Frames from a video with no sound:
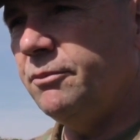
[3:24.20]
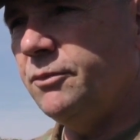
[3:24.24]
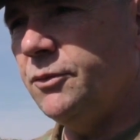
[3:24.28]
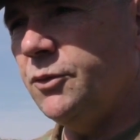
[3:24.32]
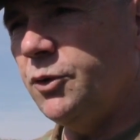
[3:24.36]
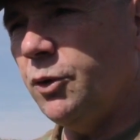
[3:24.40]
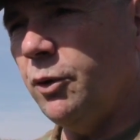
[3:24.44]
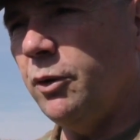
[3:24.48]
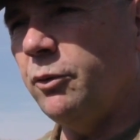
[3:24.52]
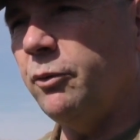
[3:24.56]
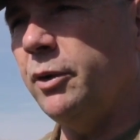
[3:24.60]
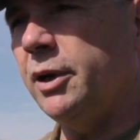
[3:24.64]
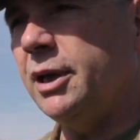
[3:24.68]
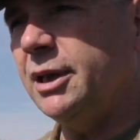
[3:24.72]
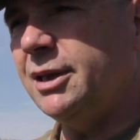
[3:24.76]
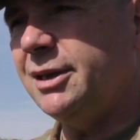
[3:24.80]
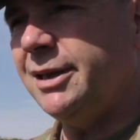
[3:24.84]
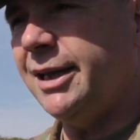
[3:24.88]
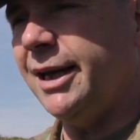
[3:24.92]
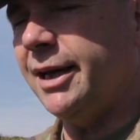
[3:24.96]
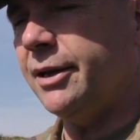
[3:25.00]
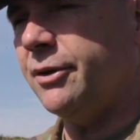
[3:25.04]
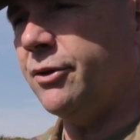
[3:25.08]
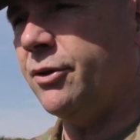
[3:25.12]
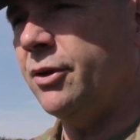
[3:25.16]
So it really
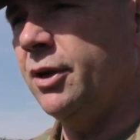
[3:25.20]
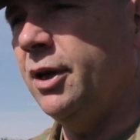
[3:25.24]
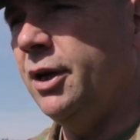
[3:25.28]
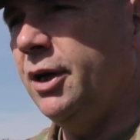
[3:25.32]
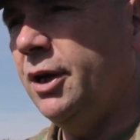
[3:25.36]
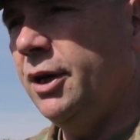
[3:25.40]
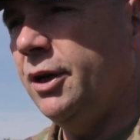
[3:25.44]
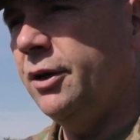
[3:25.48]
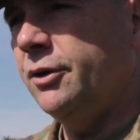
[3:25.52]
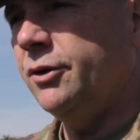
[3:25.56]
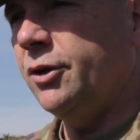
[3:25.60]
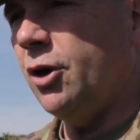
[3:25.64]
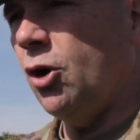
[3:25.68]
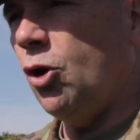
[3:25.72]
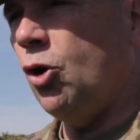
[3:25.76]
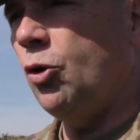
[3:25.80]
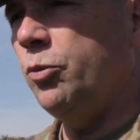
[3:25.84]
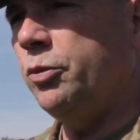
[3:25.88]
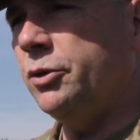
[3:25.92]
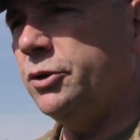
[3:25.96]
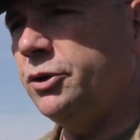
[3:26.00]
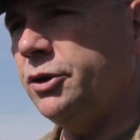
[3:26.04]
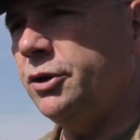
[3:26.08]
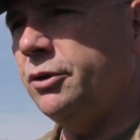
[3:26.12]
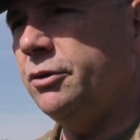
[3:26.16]
tests the whole
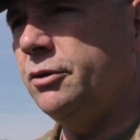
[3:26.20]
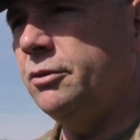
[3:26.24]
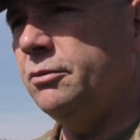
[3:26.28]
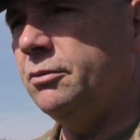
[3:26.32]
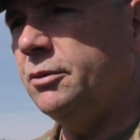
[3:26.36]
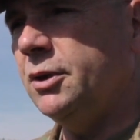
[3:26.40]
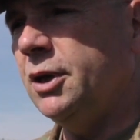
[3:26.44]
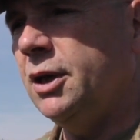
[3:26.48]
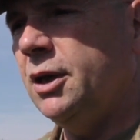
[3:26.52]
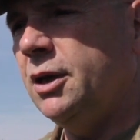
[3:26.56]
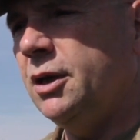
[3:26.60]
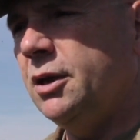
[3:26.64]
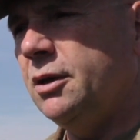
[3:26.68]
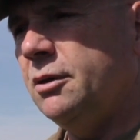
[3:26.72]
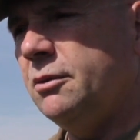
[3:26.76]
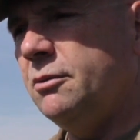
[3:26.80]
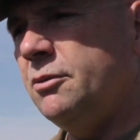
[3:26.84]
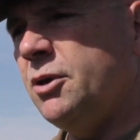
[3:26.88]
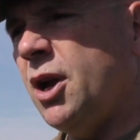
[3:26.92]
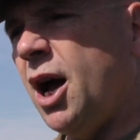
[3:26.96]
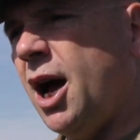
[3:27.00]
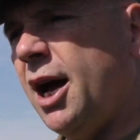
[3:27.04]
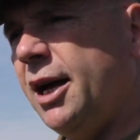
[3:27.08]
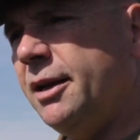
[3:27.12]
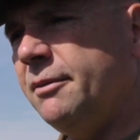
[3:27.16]
platoon,
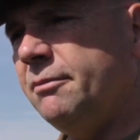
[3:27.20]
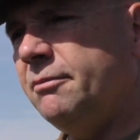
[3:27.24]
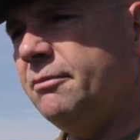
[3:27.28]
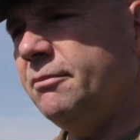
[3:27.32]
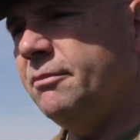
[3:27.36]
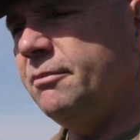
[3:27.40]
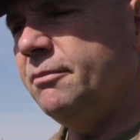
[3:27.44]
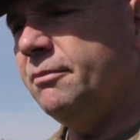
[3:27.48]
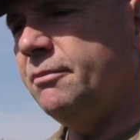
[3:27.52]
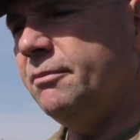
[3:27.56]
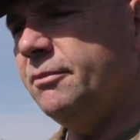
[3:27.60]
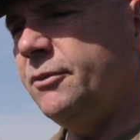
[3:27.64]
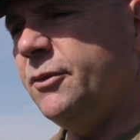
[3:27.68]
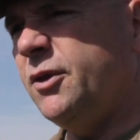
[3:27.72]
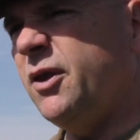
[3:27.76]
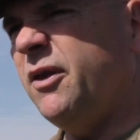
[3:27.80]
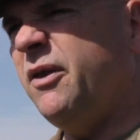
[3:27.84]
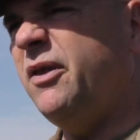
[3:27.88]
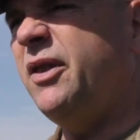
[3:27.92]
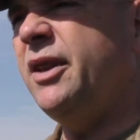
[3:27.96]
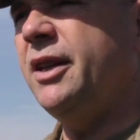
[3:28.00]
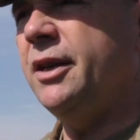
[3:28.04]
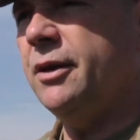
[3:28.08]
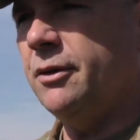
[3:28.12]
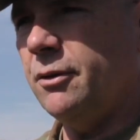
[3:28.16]
not the
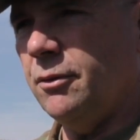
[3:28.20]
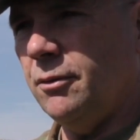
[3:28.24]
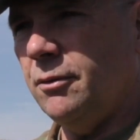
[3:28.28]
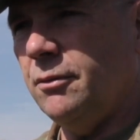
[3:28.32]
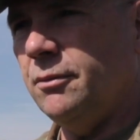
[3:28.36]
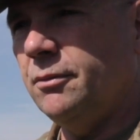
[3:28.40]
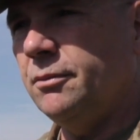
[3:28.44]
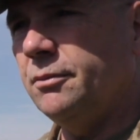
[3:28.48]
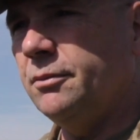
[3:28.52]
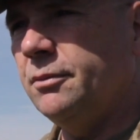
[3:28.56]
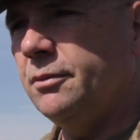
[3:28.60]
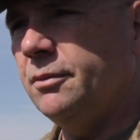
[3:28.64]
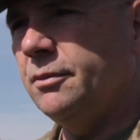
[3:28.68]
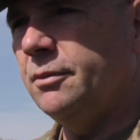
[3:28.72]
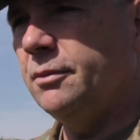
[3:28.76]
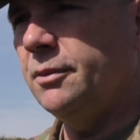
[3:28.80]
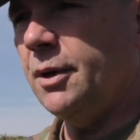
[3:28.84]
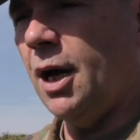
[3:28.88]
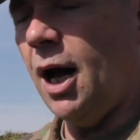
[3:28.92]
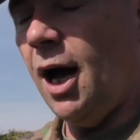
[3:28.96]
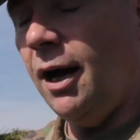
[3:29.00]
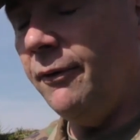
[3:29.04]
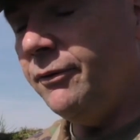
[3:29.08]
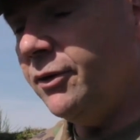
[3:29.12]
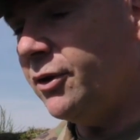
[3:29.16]
vehicle.
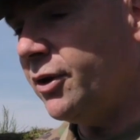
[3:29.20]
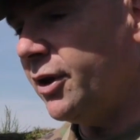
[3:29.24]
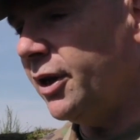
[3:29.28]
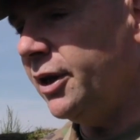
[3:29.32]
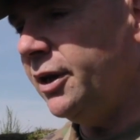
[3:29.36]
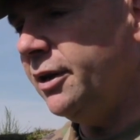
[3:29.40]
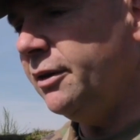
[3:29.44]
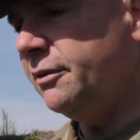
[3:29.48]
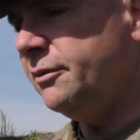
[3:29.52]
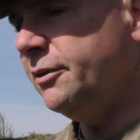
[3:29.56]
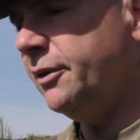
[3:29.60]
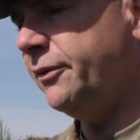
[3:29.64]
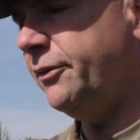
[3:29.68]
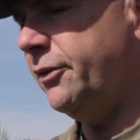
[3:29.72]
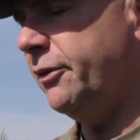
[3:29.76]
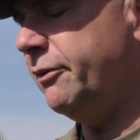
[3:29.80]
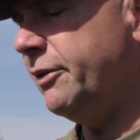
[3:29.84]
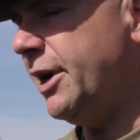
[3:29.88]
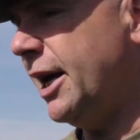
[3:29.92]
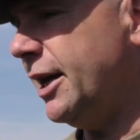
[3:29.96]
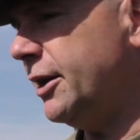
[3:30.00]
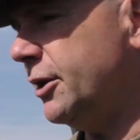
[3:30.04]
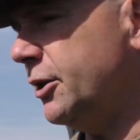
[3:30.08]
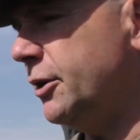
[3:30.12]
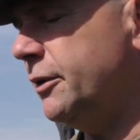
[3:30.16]
Obviously, if you've
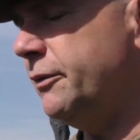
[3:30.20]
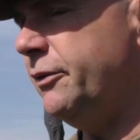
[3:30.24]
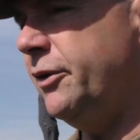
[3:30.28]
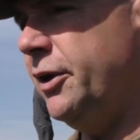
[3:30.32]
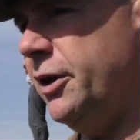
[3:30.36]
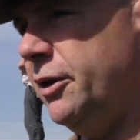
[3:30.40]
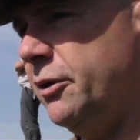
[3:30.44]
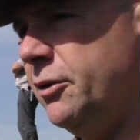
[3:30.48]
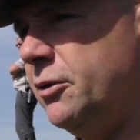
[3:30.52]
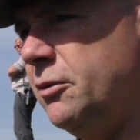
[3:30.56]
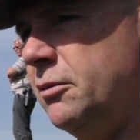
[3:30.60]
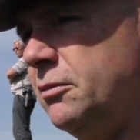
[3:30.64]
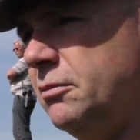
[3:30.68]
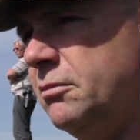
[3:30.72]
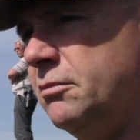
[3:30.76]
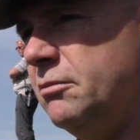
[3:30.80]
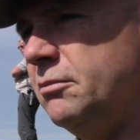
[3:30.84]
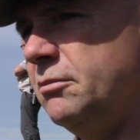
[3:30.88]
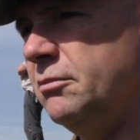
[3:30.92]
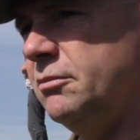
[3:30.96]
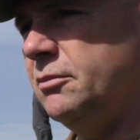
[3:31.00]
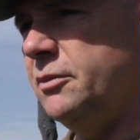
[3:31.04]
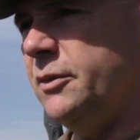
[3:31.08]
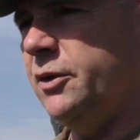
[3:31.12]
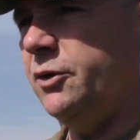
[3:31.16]
got a good vehicle,
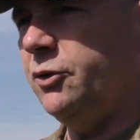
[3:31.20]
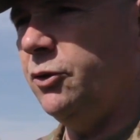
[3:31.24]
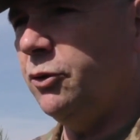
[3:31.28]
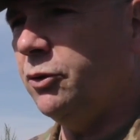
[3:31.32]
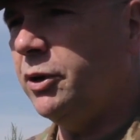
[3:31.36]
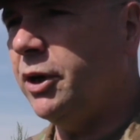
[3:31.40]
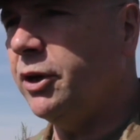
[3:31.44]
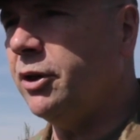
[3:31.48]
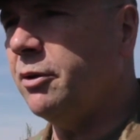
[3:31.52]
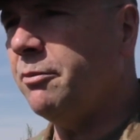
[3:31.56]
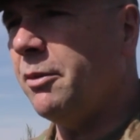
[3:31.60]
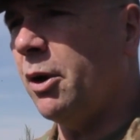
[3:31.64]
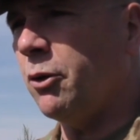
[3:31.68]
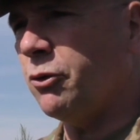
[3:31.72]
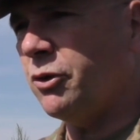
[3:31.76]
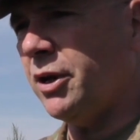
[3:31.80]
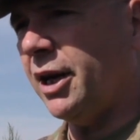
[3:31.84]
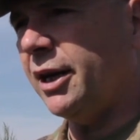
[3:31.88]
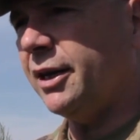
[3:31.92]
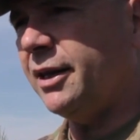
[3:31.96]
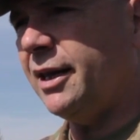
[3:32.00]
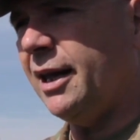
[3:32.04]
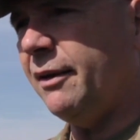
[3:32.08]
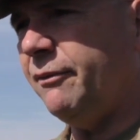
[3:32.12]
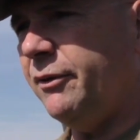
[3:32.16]
you get the most
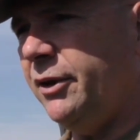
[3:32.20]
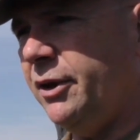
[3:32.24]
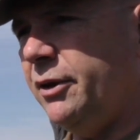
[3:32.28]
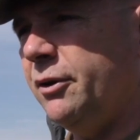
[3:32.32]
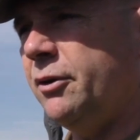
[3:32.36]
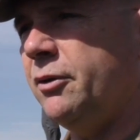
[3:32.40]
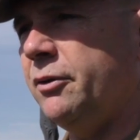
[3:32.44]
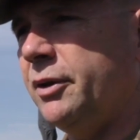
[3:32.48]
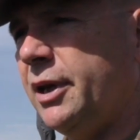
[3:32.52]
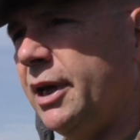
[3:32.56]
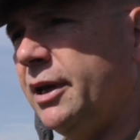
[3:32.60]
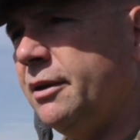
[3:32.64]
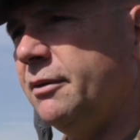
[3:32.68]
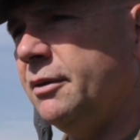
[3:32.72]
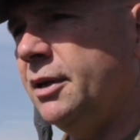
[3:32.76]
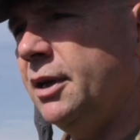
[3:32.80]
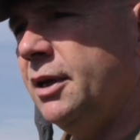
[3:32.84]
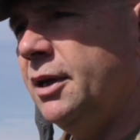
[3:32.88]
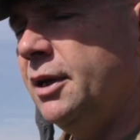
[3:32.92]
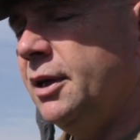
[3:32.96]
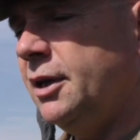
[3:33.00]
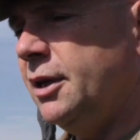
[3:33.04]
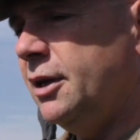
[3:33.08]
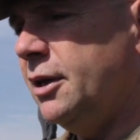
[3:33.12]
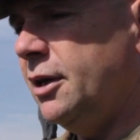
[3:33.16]
out of that vehicle,
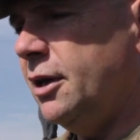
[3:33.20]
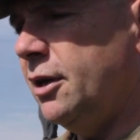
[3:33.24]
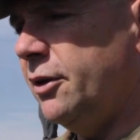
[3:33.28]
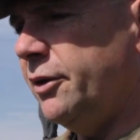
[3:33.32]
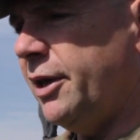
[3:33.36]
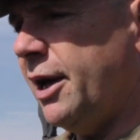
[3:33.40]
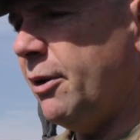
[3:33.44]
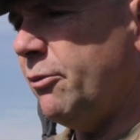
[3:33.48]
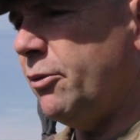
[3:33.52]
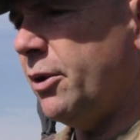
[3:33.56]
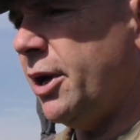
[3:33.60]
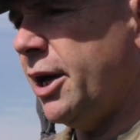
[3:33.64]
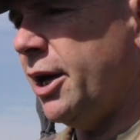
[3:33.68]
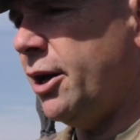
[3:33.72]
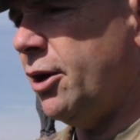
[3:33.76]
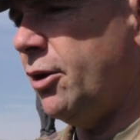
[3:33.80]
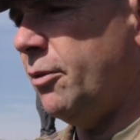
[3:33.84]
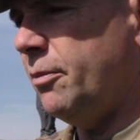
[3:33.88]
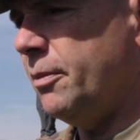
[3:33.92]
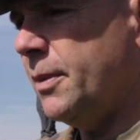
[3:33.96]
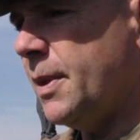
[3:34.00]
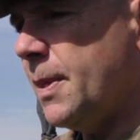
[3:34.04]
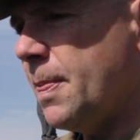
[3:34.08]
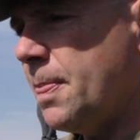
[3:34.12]
that will help.